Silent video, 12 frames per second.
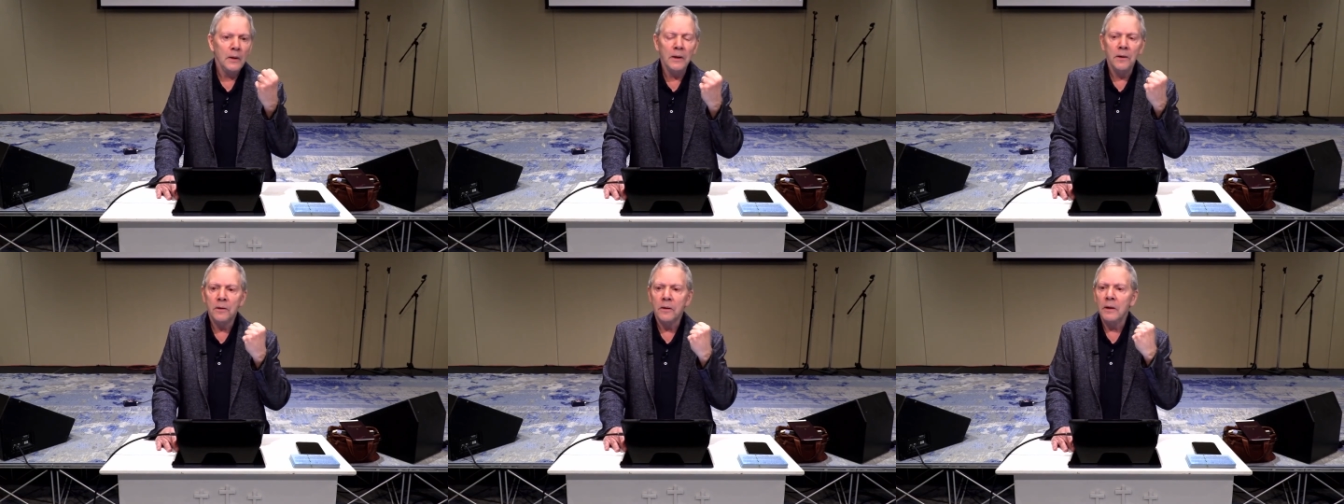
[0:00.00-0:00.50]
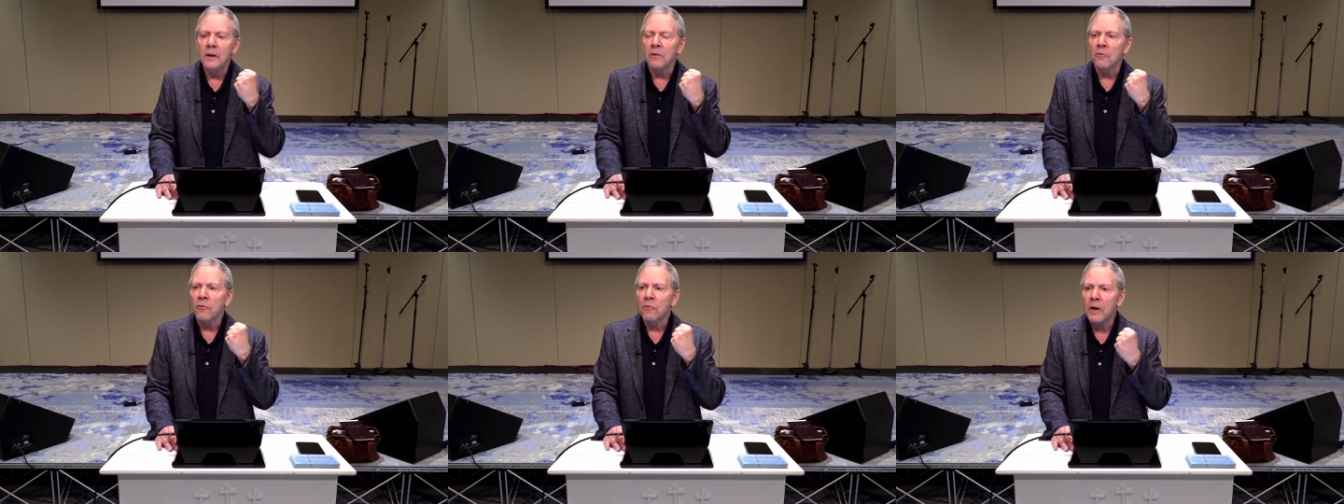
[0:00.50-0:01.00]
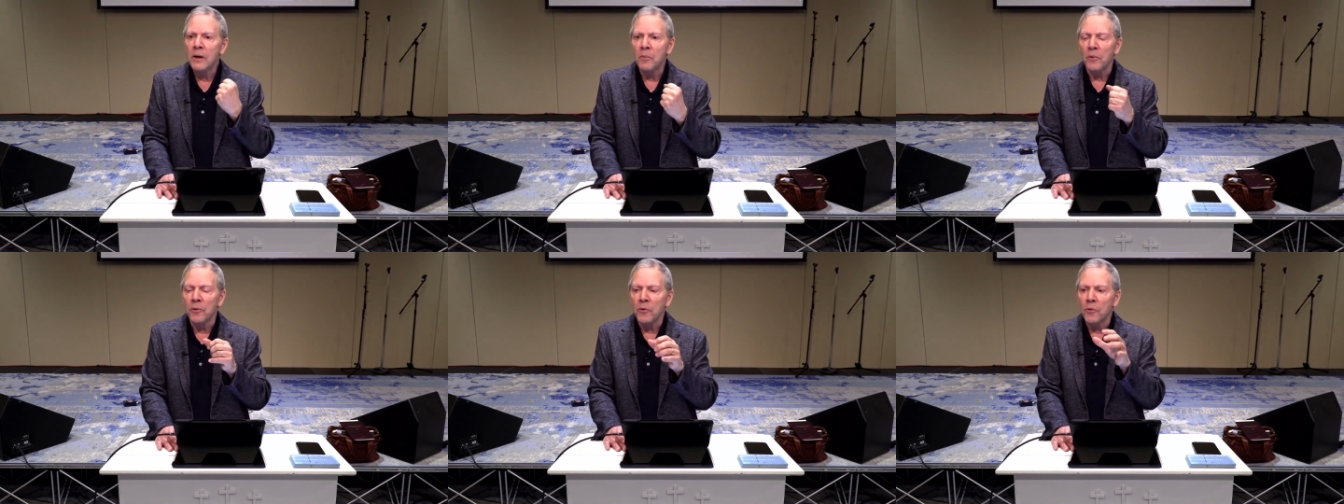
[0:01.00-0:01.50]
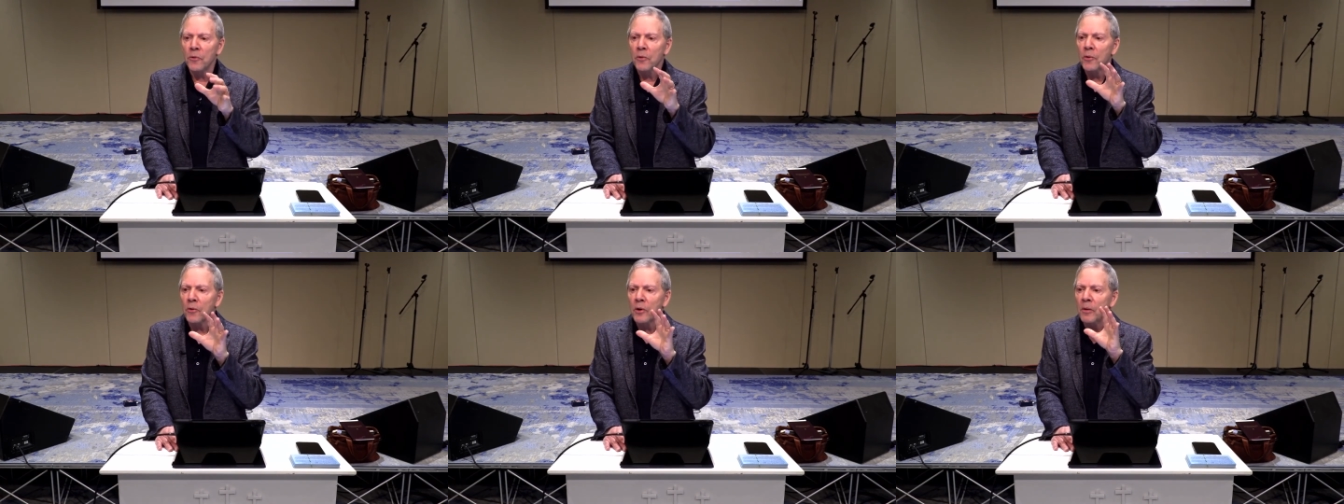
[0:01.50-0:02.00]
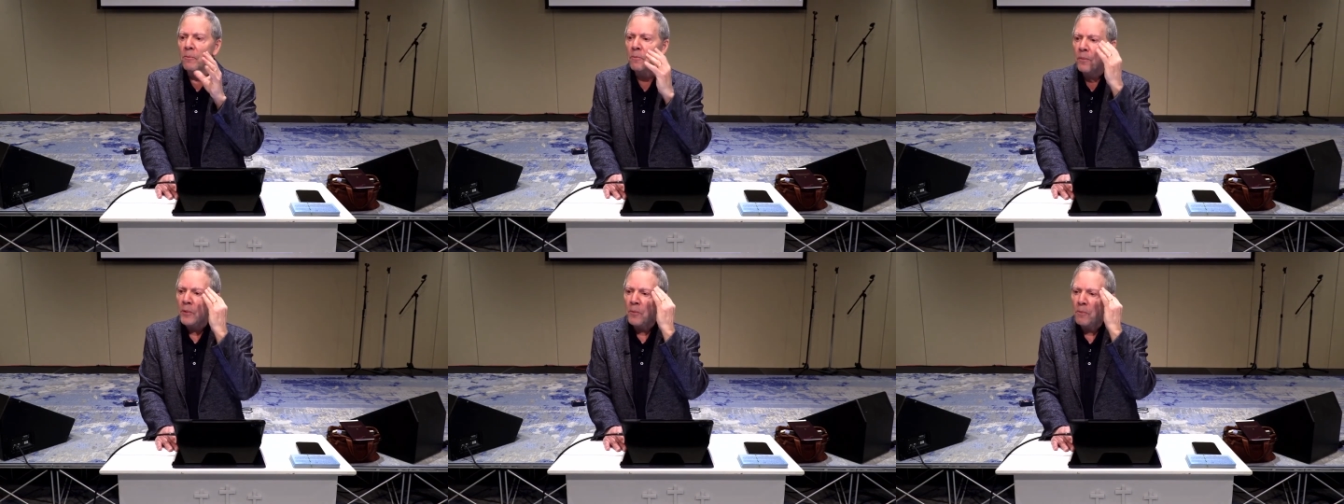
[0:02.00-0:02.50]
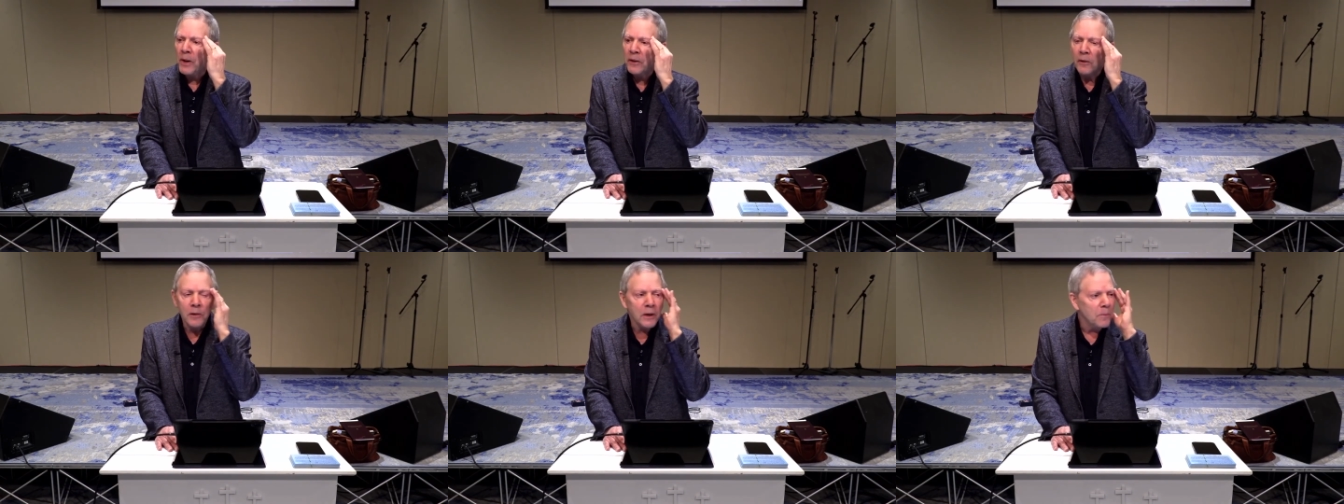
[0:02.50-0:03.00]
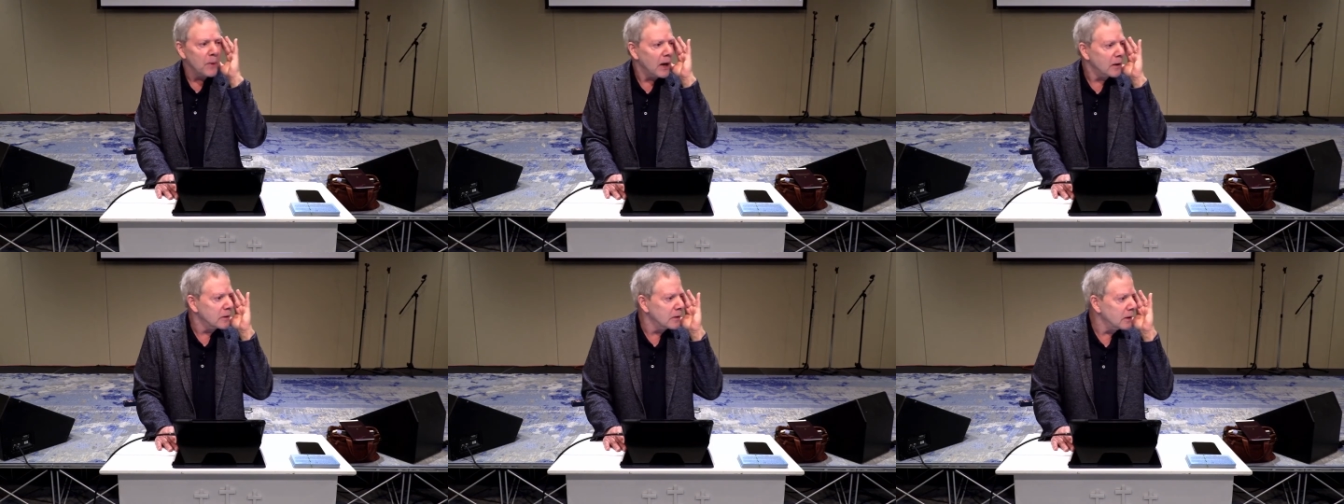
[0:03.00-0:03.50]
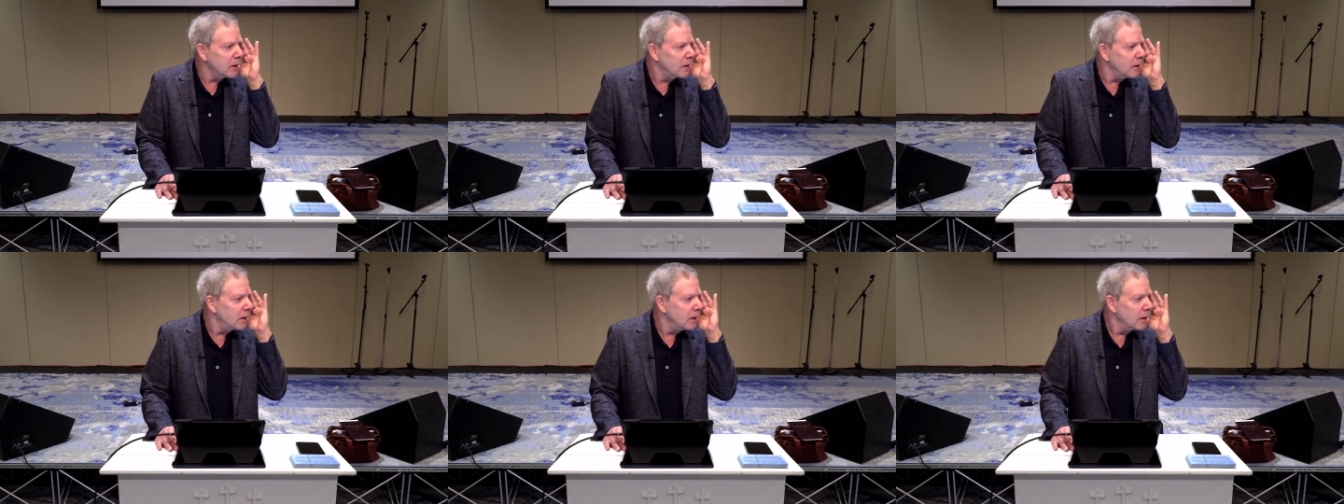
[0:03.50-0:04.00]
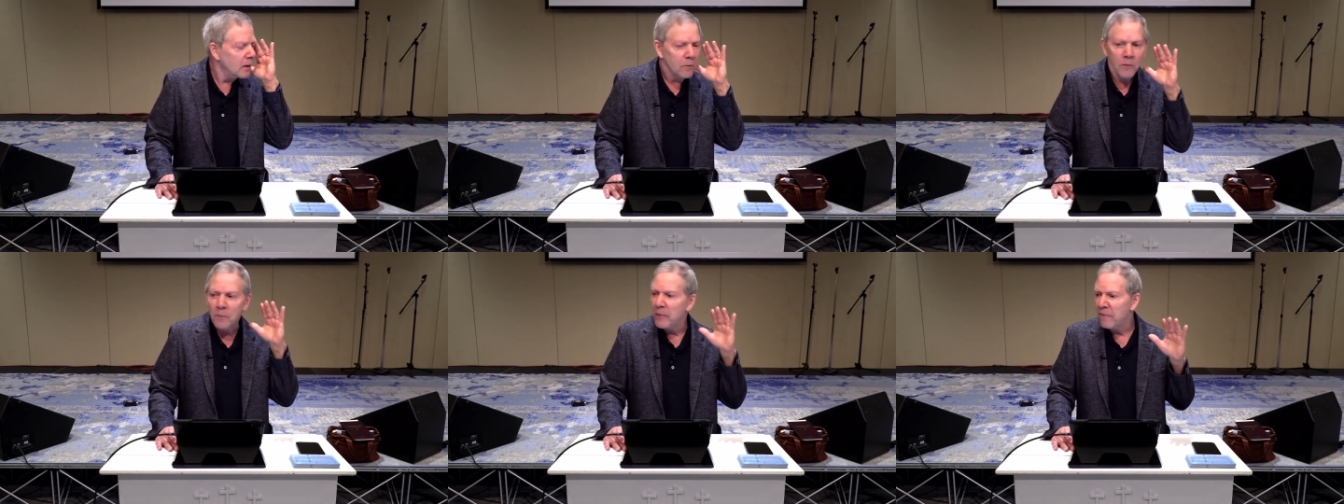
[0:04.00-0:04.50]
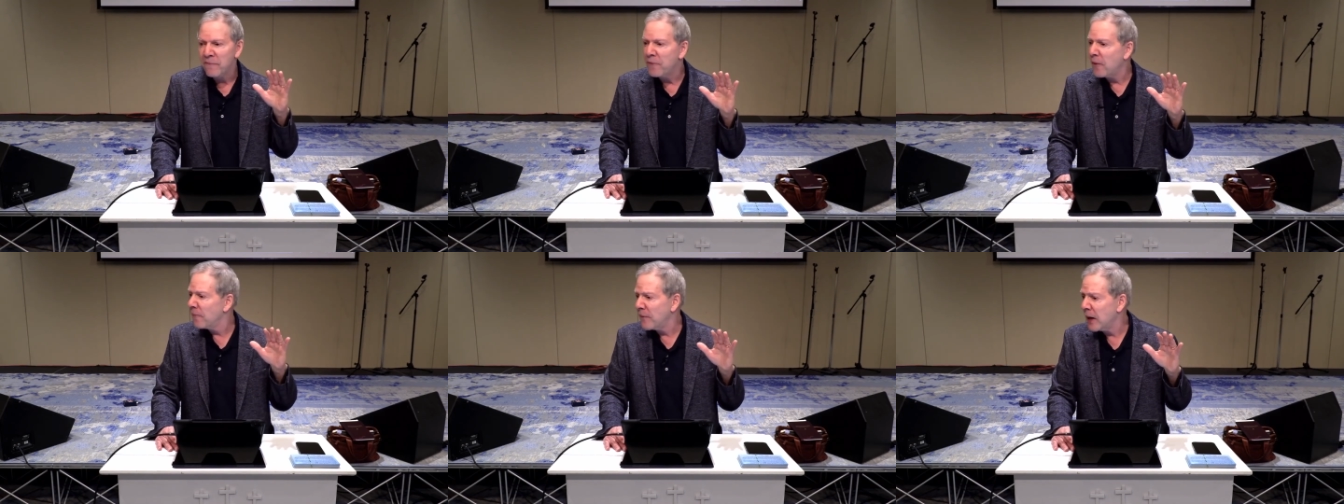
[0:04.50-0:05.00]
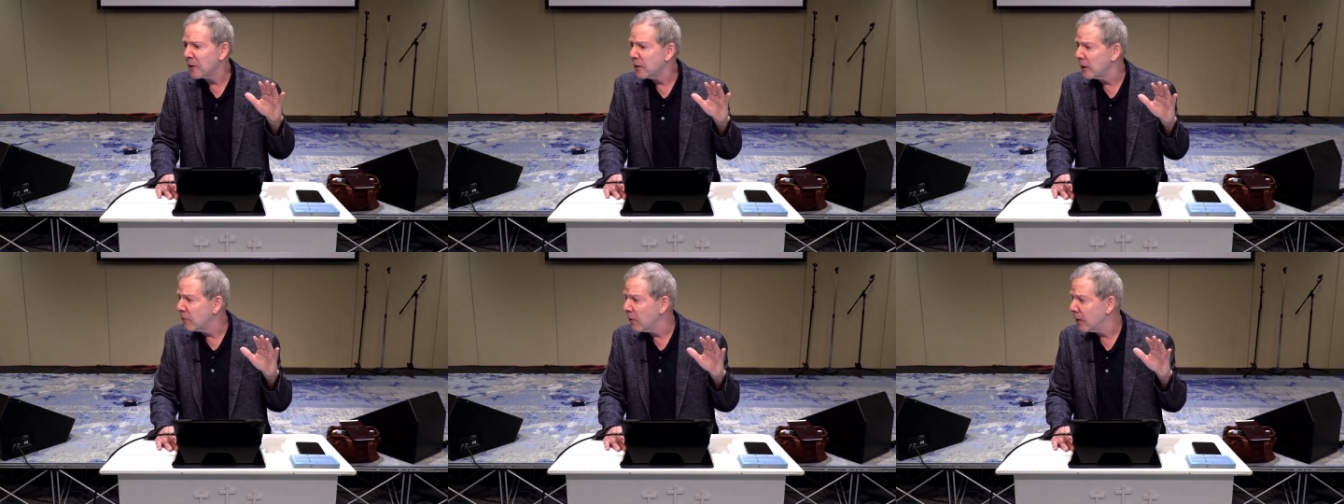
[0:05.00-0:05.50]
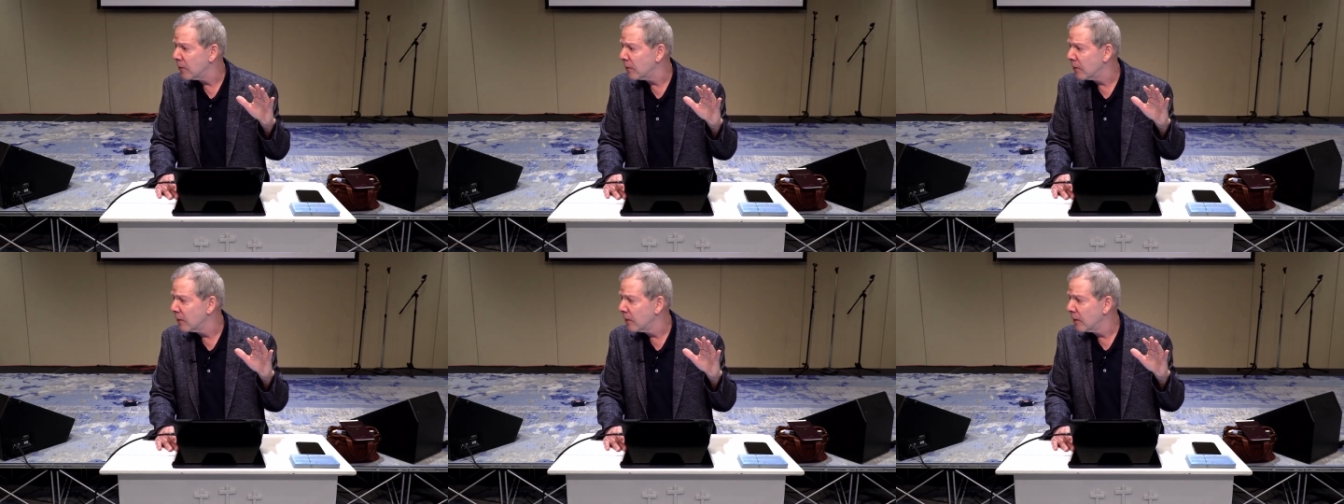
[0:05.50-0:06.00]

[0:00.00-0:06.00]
is incredible. Your mental capacity will be vastly greater.